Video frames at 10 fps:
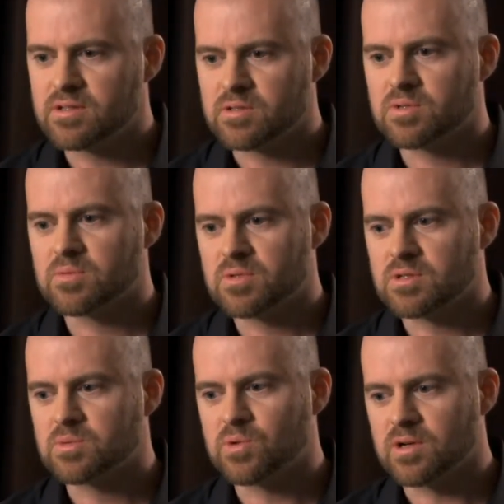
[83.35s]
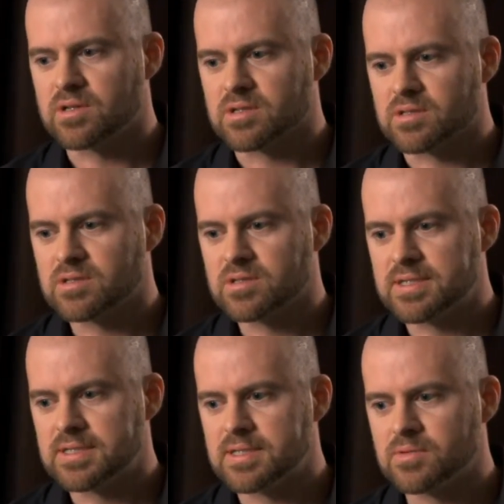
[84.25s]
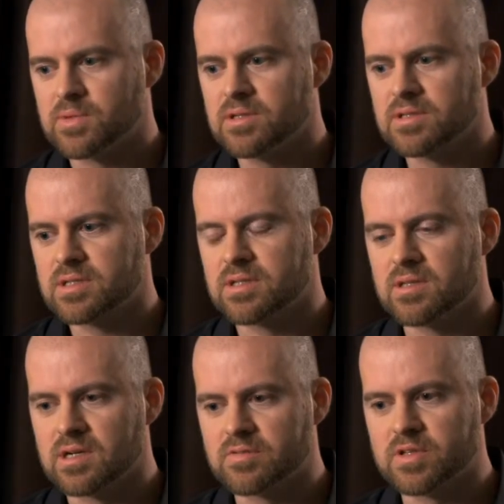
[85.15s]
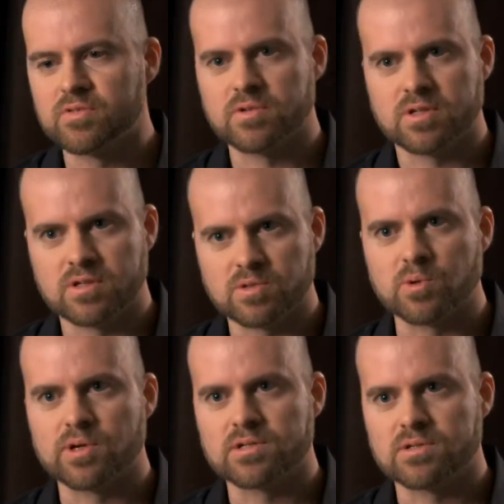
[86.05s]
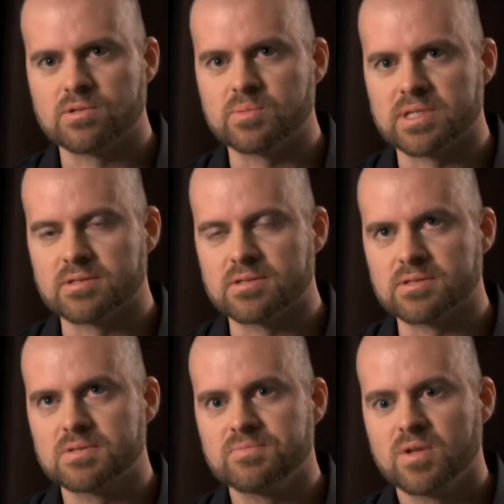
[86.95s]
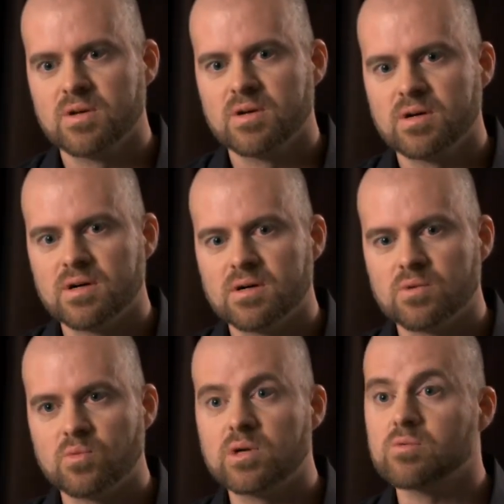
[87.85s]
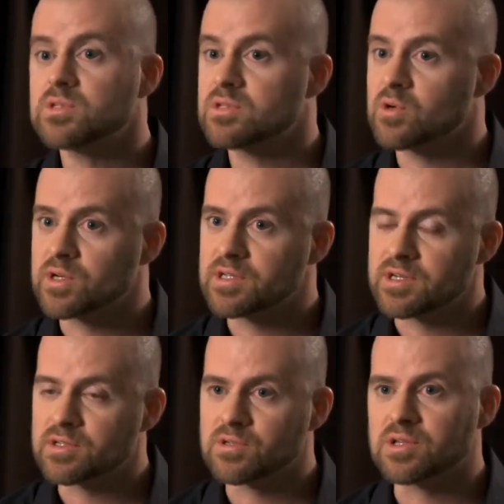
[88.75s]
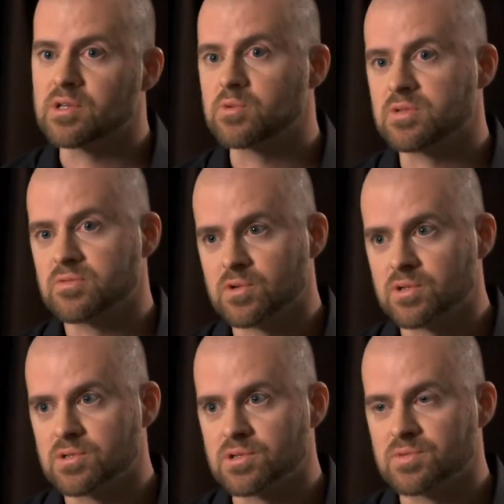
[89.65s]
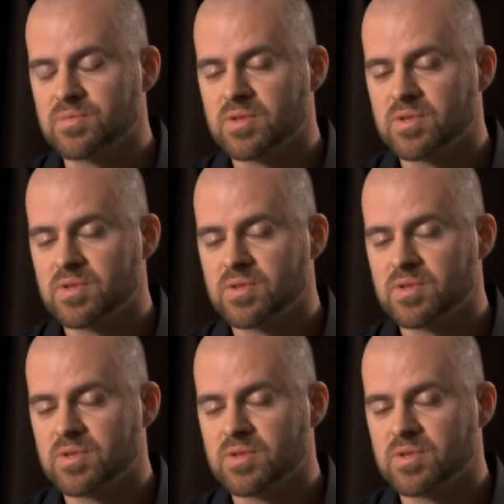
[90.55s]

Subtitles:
this product, we looked at a lot of different inspirational pieces. One was in architecture, the other was in furniture.